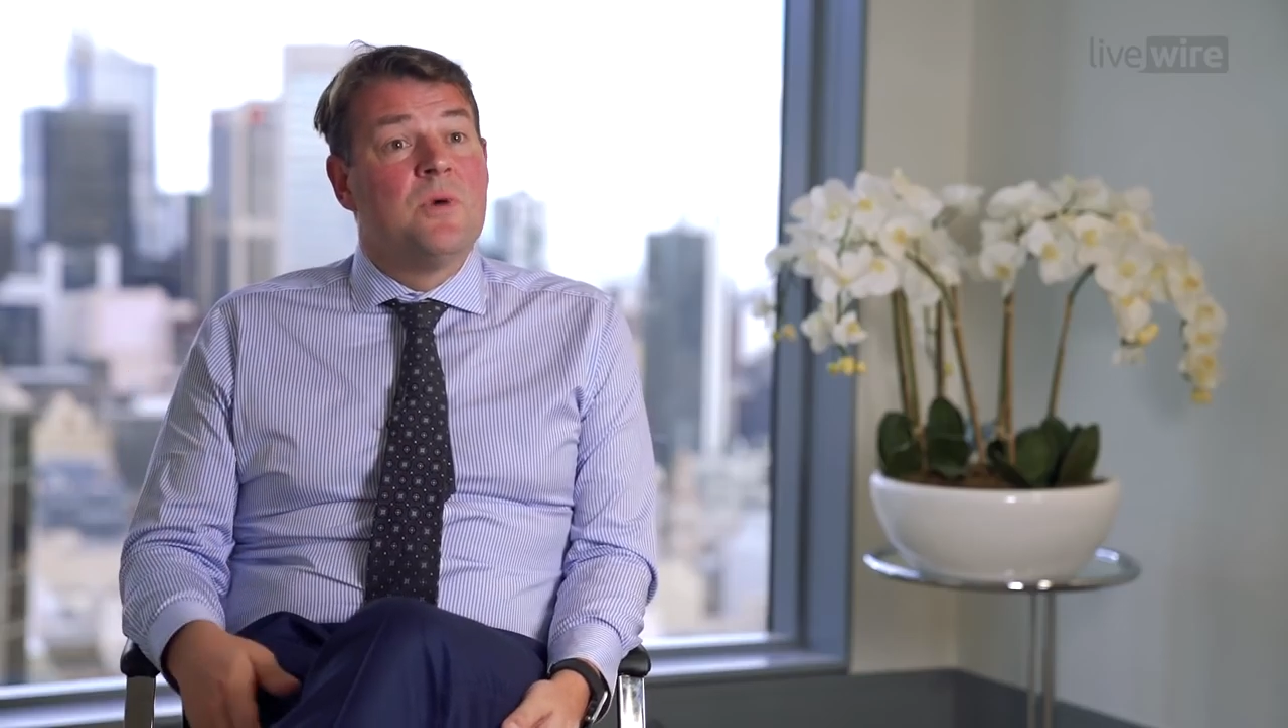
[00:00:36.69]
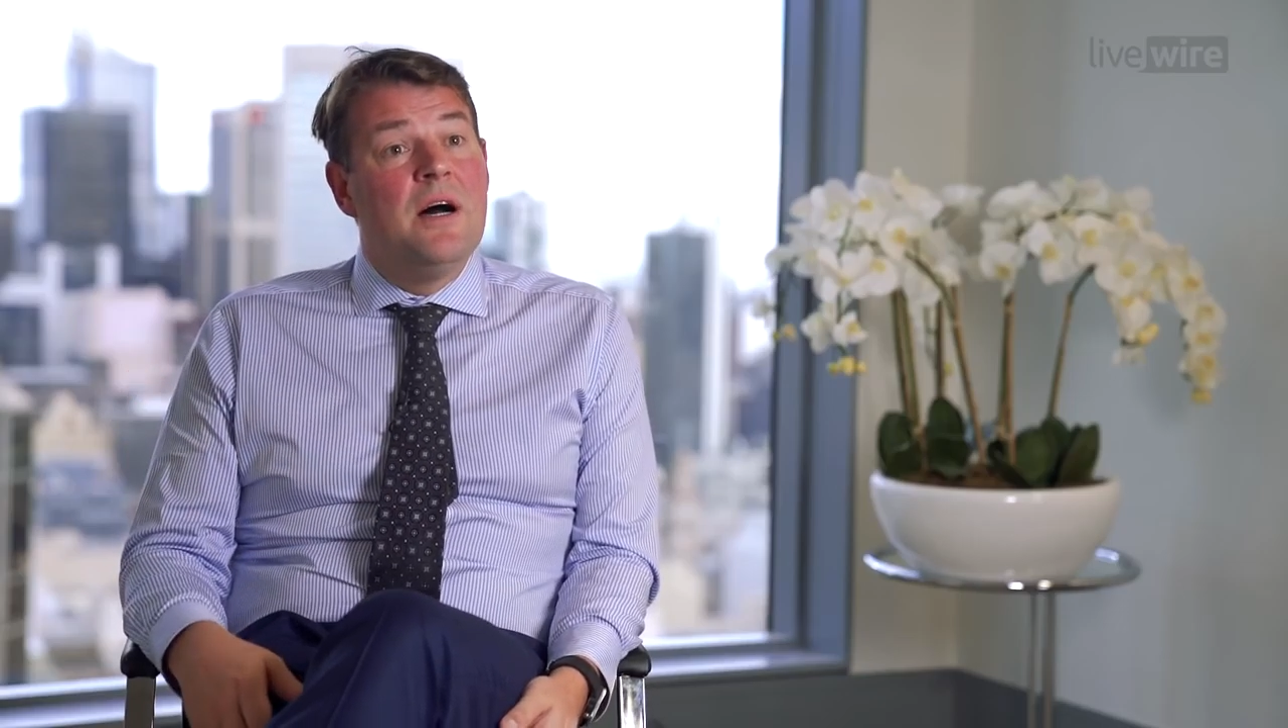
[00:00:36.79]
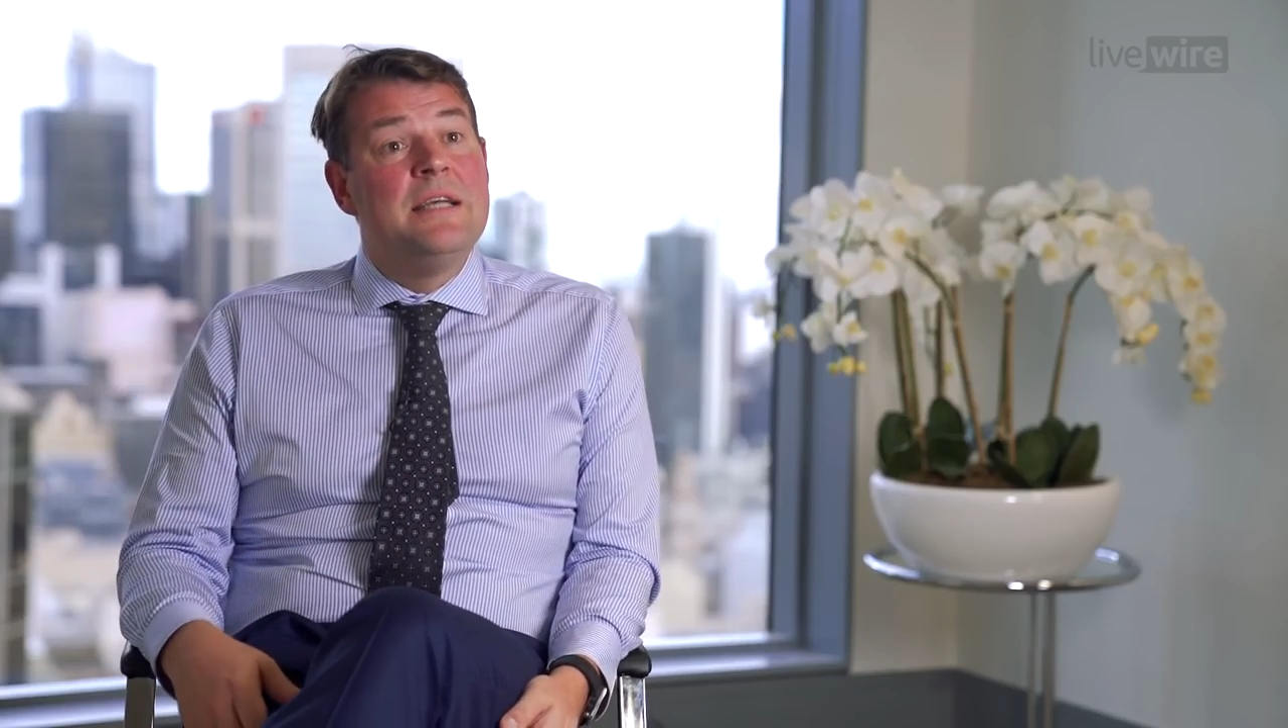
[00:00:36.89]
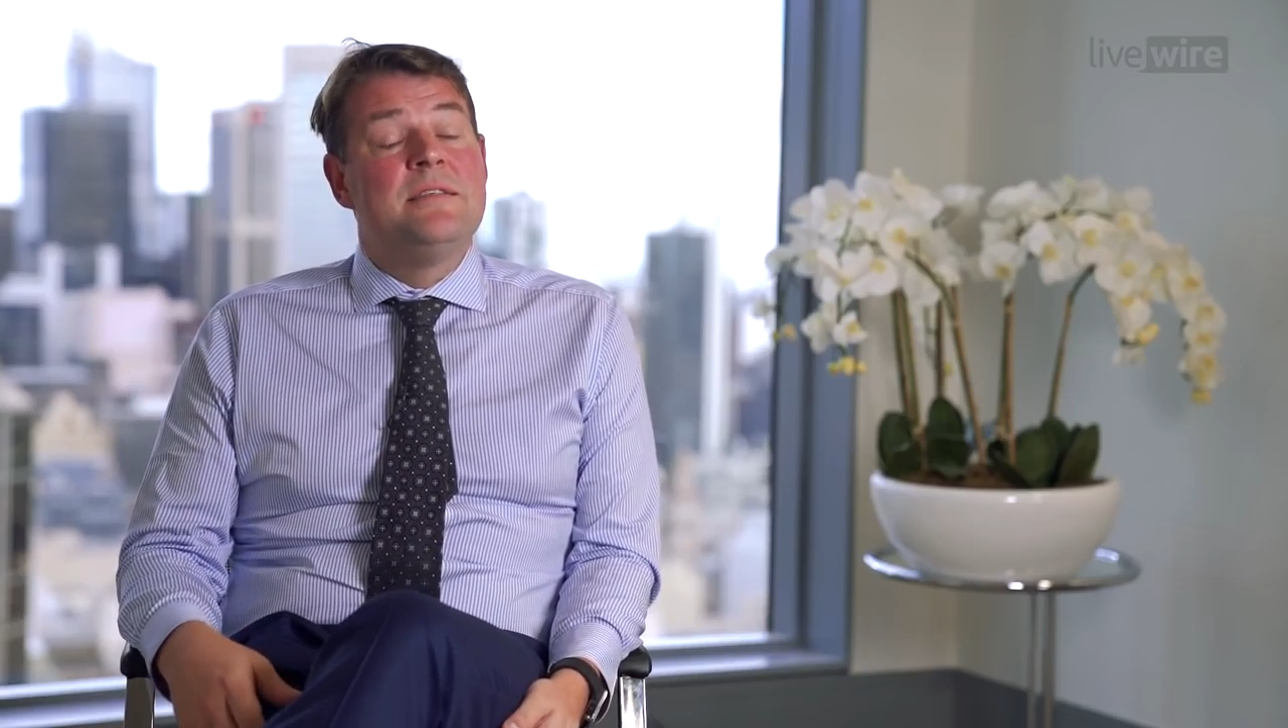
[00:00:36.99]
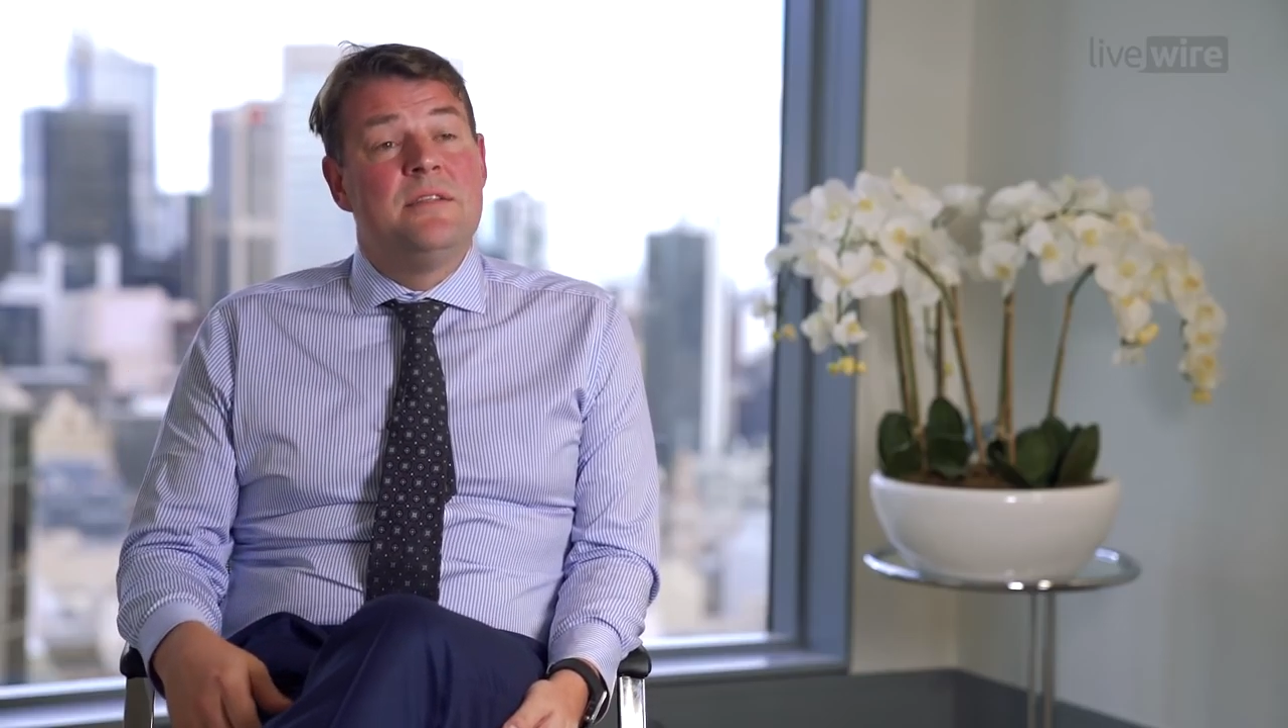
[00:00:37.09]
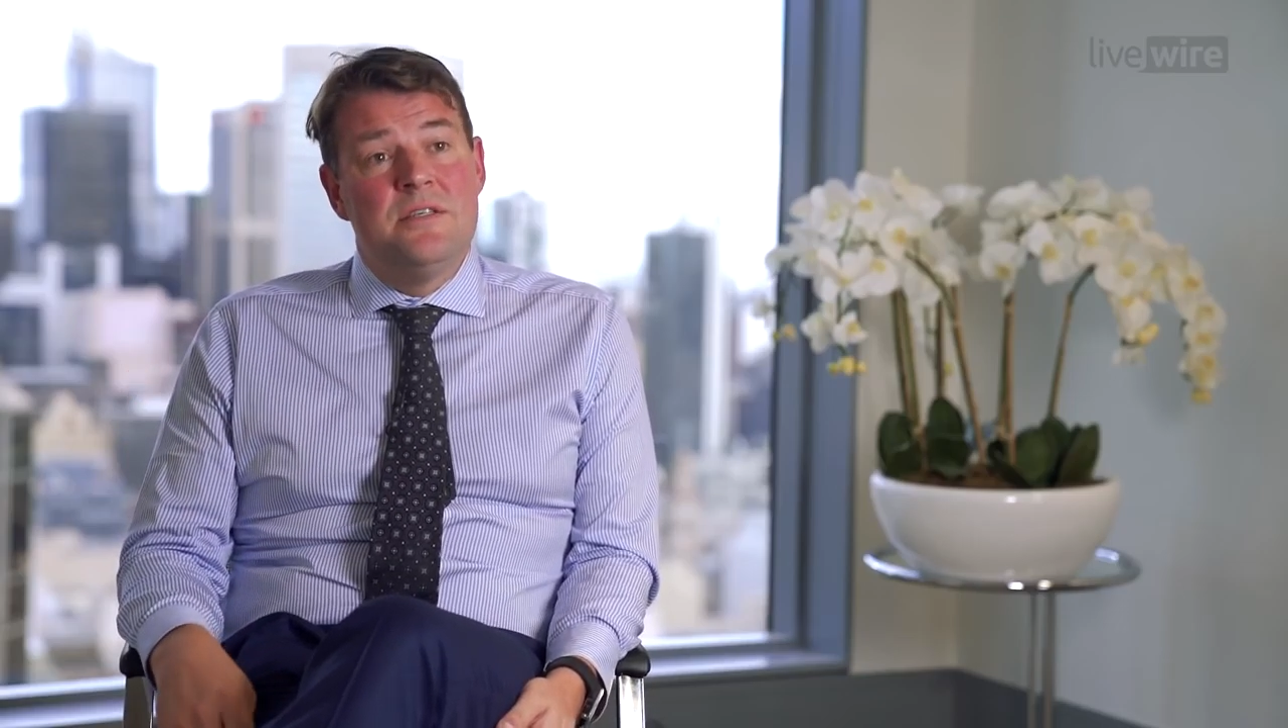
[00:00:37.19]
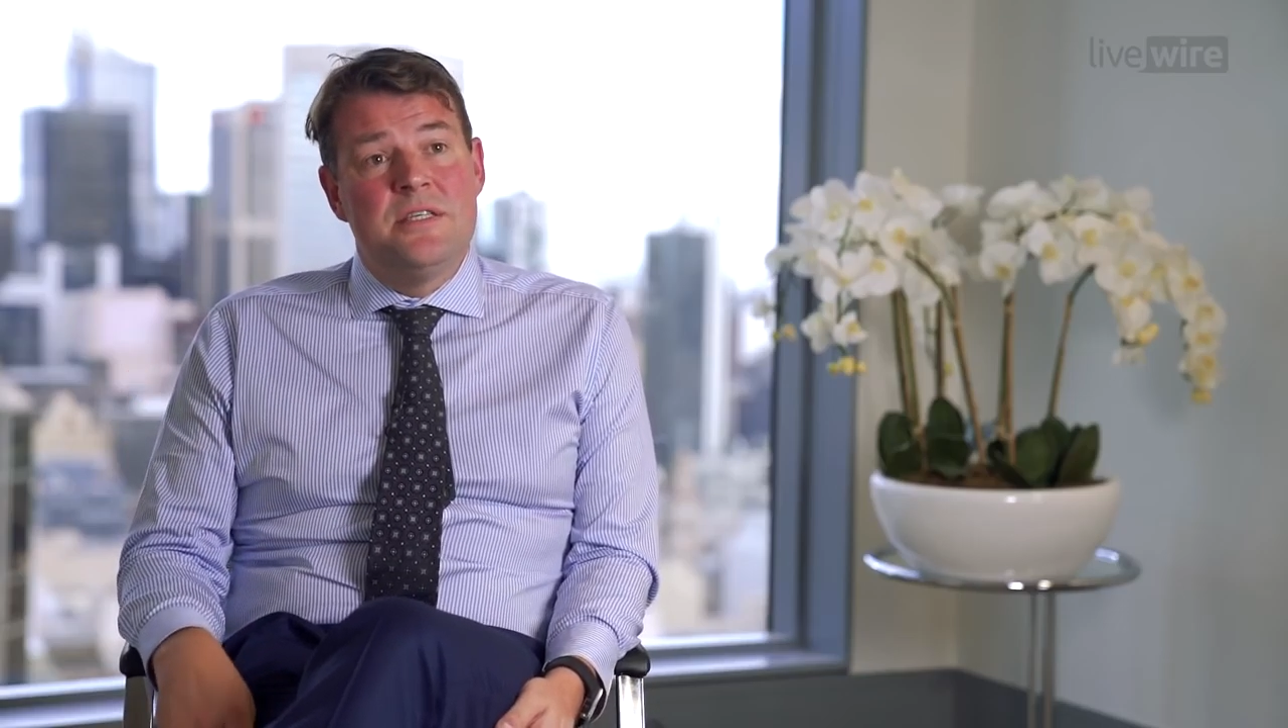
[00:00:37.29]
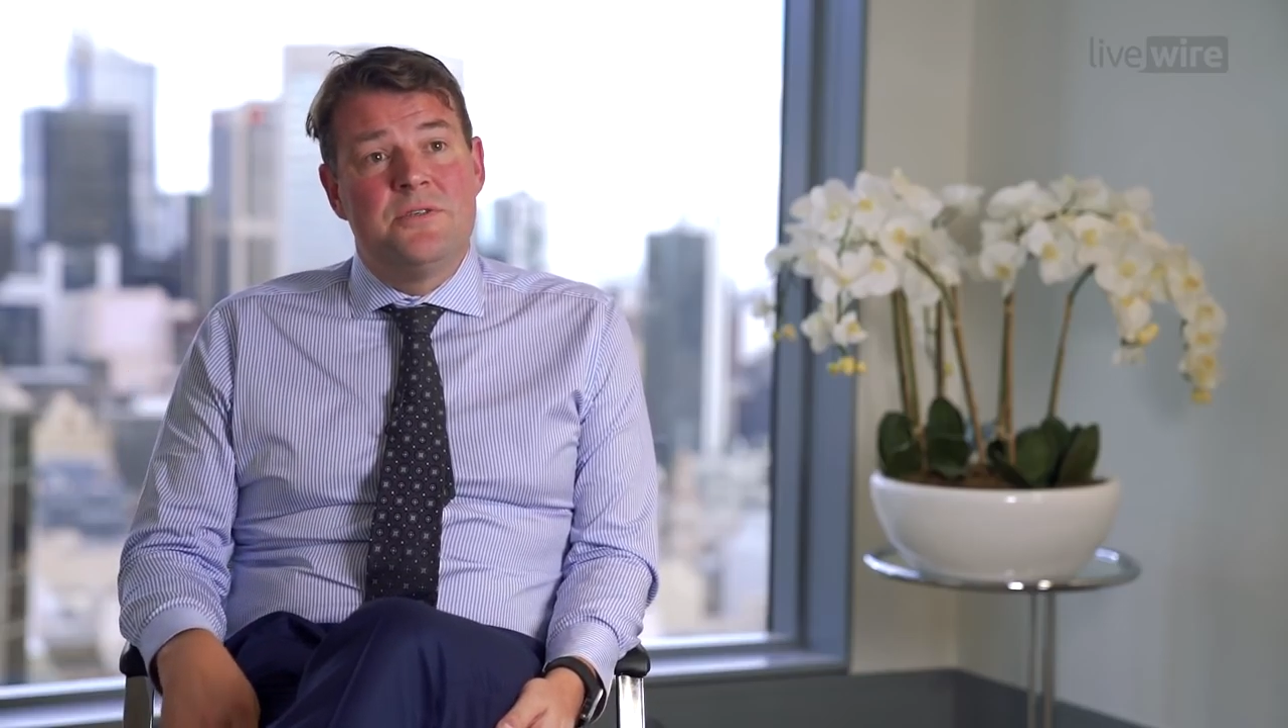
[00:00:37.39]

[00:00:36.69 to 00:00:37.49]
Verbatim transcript: rise in those